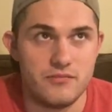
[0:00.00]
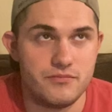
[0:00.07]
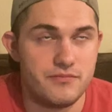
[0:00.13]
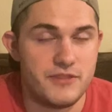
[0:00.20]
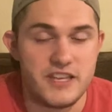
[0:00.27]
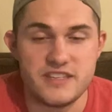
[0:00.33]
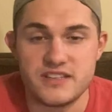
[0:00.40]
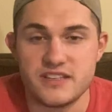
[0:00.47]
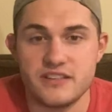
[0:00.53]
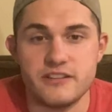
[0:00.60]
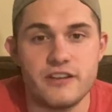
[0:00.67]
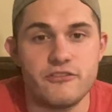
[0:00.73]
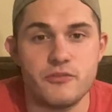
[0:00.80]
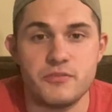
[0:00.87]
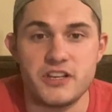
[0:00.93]
basically
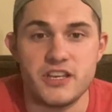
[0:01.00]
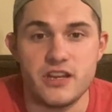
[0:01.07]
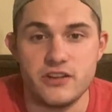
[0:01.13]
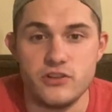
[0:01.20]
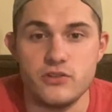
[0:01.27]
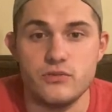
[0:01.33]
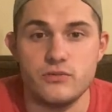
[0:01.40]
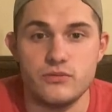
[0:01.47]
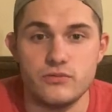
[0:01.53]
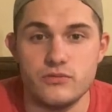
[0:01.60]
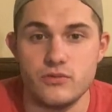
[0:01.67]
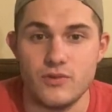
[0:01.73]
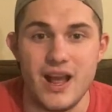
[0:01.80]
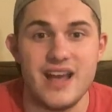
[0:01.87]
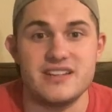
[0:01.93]
everybody I knew
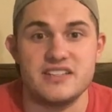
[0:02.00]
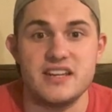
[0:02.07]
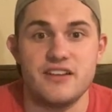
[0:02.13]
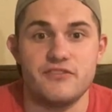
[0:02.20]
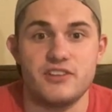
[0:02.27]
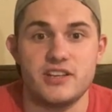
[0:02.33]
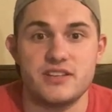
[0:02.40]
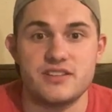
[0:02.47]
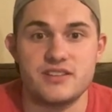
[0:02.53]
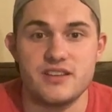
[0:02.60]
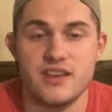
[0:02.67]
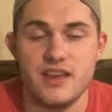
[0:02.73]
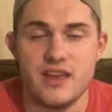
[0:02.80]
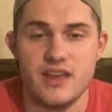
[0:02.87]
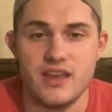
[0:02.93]
who has Netflix
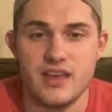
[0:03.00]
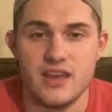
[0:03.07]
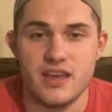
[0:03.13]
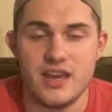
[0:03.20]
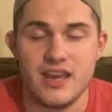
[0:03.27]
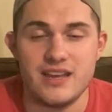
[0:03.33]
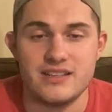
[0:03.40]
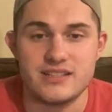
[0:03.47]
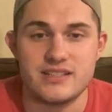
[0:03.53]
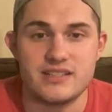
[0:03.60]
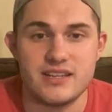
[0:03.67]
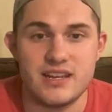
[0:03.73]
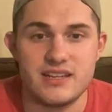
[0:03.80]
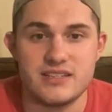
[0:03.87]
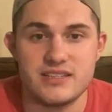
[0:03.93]
has
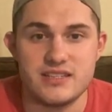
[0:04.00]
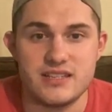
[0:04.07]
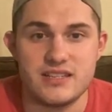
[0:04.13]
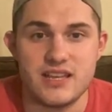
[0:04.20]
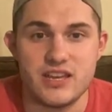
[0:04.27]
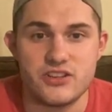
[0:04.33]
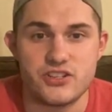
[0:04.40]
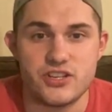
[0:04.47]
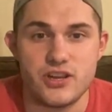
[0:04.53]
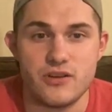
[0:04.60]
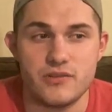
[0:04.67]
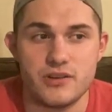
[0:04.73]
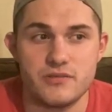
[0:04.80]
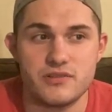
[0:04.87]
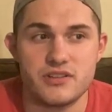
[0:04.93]
seen that show,
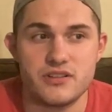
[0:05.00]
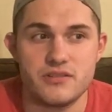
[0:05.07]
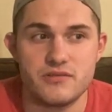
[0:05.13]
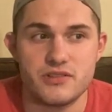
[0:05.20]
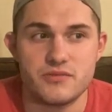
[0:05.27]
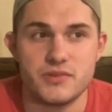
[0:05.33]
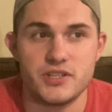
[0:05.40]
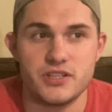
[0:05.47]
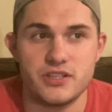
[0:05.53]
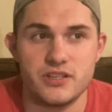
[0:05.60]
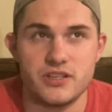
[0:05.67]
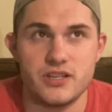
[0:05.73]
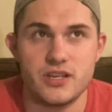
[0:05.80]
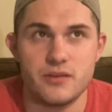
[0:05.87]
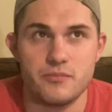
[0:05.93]
and it was a really
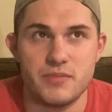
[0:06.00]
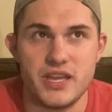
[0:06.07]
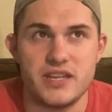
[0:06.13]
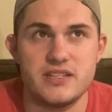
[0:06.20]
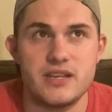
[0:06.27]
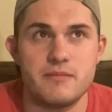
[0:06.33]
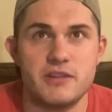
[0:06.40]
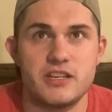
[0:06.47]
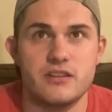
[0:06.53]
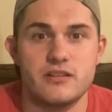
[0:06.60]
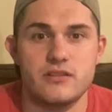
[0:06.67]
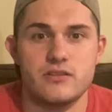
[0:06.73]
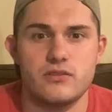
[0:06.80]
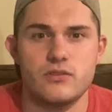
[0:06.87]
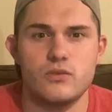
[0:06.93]
good pandemic
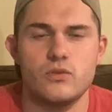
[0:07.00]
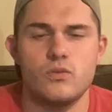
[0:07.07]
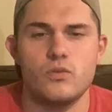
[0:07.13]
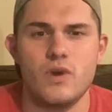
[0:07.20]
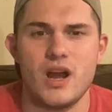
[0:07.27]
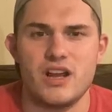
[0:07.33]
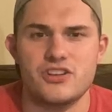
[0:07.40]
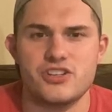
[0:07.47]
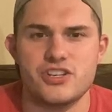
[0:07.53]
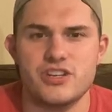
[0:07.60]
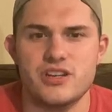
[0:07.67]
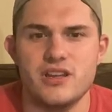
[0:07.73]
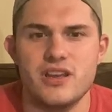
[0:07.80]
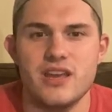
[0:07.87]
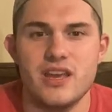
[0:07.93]
watch.
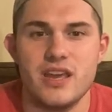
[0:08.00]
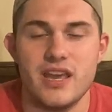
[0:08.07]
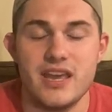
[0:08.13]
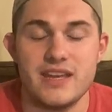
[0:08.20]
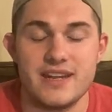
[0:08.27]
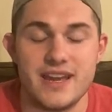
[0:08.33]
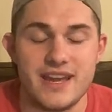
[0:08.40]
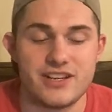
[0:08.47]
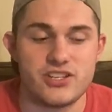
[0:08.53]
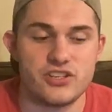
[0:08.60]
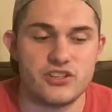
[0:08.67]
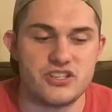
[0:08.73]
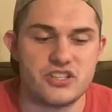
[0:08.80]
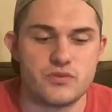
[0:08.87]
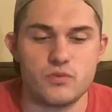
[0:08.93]
And I actually
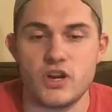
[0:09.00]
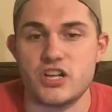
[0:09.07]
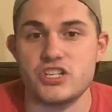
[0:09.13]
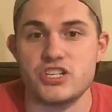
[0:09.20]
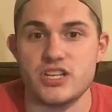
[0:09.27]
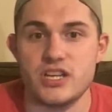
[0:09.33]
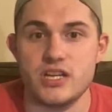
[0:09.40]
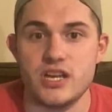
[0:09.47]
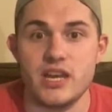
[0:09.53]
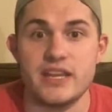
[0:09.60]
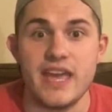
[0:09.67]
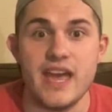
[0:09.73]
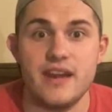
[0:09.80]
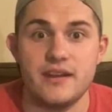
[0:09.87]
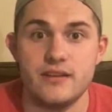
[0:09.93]
just watched it
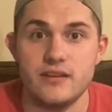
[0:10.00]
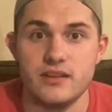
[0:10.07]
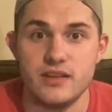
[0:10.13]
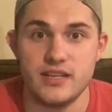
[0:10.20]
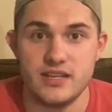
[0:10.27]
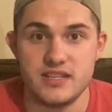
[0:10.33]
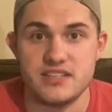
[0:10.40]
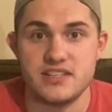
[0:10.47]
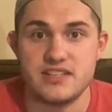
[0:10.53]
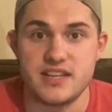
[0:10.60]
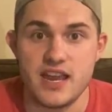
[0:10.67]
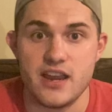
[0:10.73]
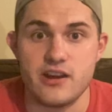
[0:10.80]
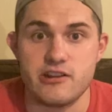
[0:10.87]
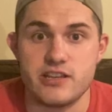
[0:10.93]
again in its
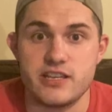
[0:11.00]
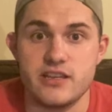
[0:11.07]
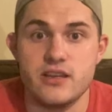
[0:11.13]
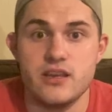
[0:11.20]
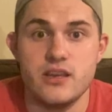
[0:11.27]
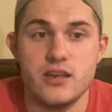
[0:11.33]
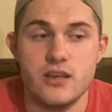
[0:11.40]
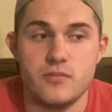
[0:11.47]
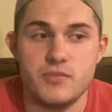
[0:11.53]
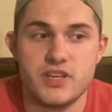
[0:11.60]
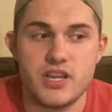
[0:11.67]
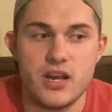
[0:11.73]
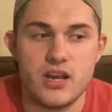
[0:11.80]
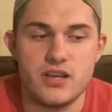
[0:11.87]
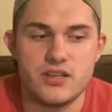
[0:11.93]
entirety
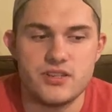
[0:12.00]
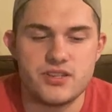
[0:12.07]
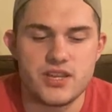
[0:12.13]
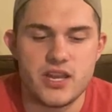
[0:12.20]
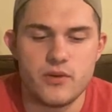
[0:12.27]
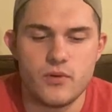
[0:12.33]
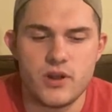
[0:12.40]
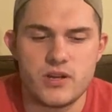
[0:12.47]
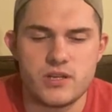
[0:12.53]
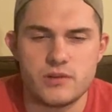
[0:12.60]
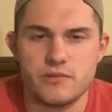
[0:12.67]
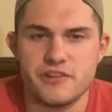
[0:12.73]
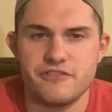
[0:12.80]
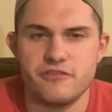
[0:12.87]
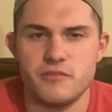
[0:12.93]
because I wanted to
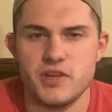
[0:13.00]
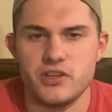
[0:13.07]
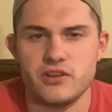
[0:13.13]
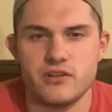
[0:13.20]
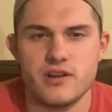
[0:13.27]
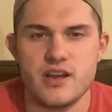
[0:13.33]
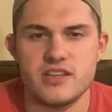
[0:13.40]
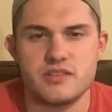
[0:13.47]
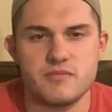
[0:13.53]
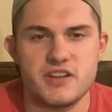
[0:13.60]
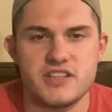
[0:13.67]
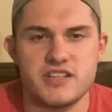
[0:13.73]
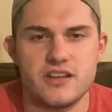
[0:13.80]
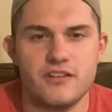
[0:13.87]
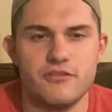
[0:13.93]
refamiliarize
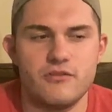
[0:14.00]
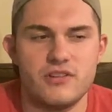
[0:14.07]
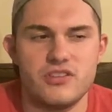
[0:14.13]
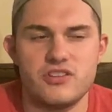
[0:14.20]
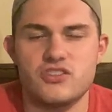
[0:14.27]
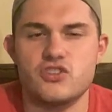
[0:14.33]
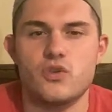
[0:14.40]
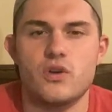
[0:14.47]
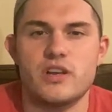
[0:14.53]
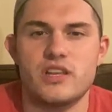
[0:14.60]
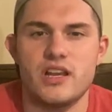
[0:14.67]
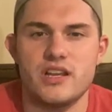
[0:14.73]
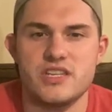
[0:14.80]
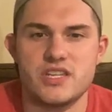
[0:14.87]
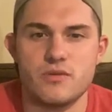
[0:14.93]
myself with the
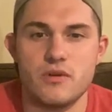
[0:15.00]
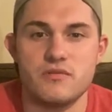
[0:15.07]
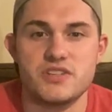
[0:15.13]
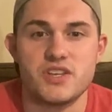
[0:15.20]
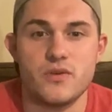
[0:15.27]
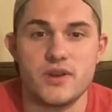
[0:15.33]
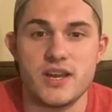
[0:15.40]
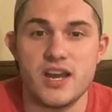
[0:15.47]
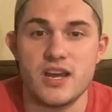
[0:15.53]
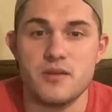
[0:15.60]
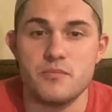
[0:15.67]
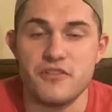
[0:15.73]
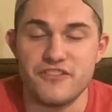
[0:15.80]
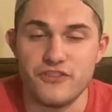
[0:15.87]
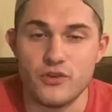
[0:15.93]
storylines and what was going on
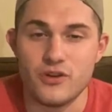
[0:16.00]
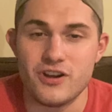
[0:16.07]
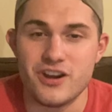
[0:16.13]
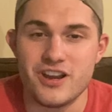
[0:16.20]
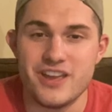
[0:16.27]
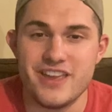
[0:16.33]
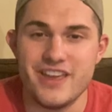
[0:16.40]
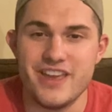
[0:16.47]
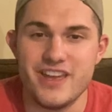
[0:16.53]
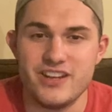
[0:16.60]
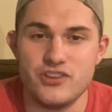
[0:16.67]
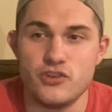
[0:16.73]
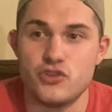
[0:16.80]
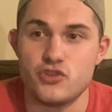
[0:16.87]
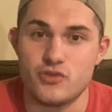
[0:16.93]
before
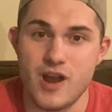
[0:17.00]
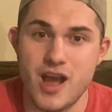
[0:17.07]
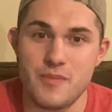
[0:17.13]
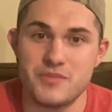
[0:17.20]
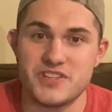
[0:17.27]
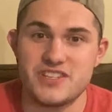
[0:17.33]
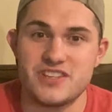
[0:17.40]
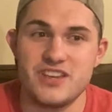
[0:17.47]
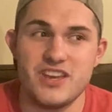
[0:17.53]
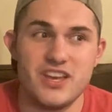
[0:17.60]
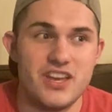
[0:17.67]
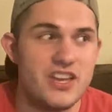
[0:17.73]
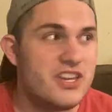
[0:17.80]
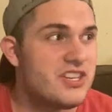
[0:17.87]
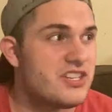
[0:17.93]
it drops.
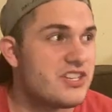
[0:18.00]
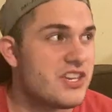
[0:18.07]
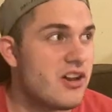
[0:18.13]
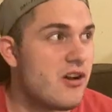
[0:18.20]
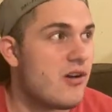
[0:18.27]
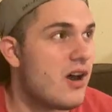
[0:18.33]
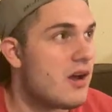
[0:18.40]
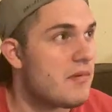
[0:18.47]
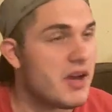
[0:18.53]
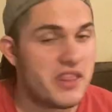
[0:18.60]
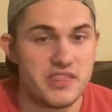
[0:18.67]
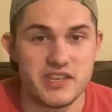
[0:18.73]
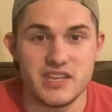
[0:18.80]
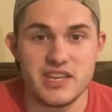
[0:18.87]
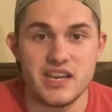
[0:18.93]
So I'm on
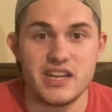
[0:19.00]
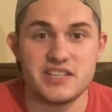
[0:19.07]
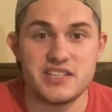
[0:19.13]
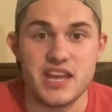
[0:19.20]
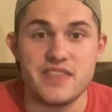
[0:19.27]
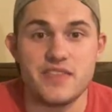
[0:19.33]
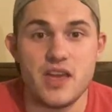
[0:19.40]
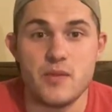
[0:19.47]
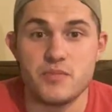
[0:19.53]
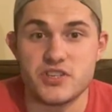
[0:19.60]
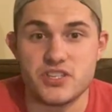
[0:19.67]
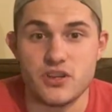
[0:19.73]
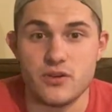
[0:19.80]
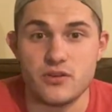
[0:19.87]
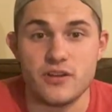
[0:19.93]
the 10th
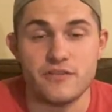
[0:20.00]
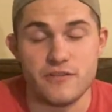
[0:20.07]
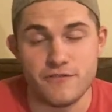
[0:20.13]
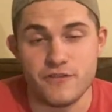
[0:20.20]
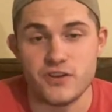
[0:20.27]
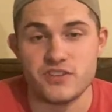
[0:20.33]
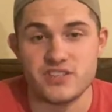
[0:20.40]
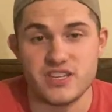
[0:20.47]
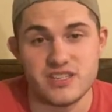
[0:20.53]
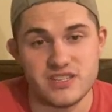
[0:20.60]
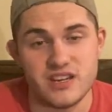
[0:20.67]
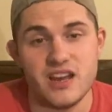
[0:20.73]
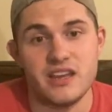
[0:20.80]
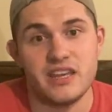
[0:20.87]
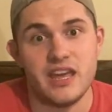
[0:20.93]
episode of the first season
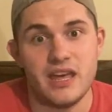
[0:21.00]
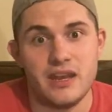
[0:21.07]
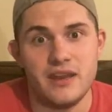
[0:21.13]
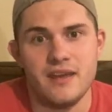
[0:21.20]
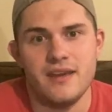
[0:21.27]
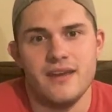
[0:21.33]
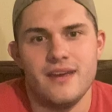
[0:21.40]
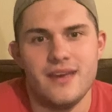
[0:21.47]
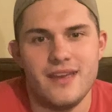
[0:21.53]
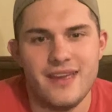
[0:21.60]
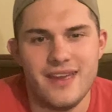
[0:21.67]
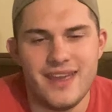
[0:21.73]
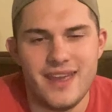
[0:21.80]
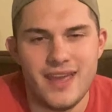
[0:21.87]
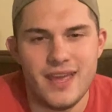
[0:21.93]
again,
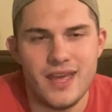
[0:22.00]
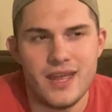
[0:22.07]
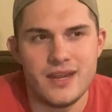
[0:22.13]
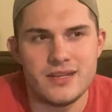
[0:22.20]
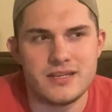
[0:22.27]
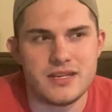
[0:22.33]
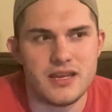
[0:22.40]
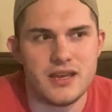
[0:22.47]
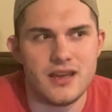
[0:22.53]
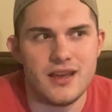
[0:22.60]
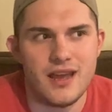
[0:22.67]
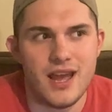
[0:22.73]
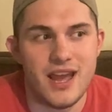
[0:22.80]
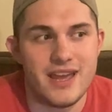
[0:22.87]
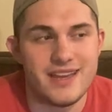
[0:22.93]
and
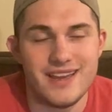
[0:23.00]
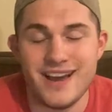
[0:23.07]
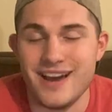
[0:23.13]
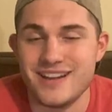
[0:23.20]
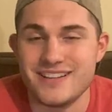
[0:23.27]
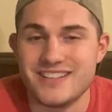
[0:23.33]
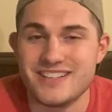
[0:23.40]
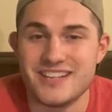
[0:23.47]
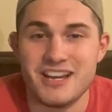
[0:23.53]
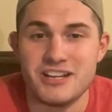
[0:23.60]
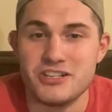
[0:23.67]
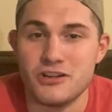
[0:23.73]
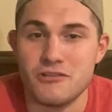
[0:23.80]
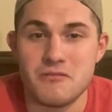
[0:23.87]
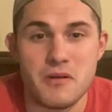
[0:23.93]
I, honest to God,
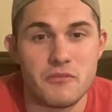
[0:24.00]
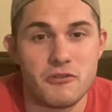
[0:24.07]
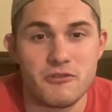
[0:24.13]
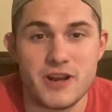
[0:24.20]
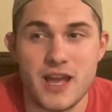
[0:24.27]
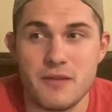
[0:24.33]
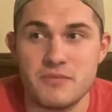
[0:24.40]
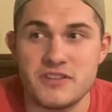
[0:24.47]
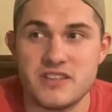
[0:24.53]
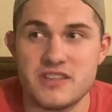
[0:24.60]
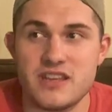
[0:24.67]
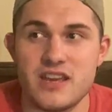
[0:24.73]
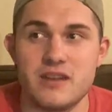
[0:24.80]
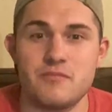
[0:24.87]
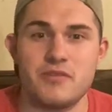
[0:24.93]
don't remember what happens at the
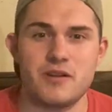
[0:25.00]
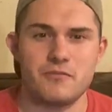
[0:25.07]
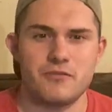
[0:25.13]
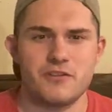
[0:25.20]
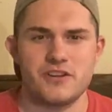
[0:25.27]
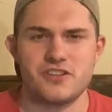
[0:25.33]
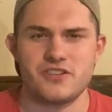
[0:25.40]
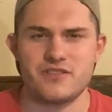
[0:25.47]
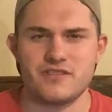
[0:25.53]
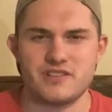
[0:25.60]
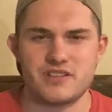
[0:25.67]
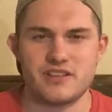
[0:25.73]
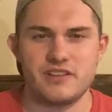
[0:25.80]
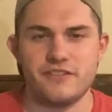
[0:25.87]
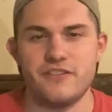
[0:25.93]
end, but I'm pretty sure there's a
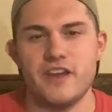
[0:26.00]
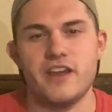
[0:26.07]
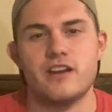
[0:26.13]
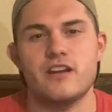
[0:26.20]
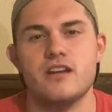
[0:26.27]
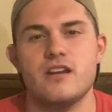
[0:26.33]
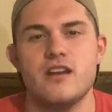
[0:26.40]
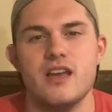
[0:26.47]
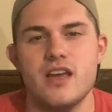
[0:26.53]
cliffhanger,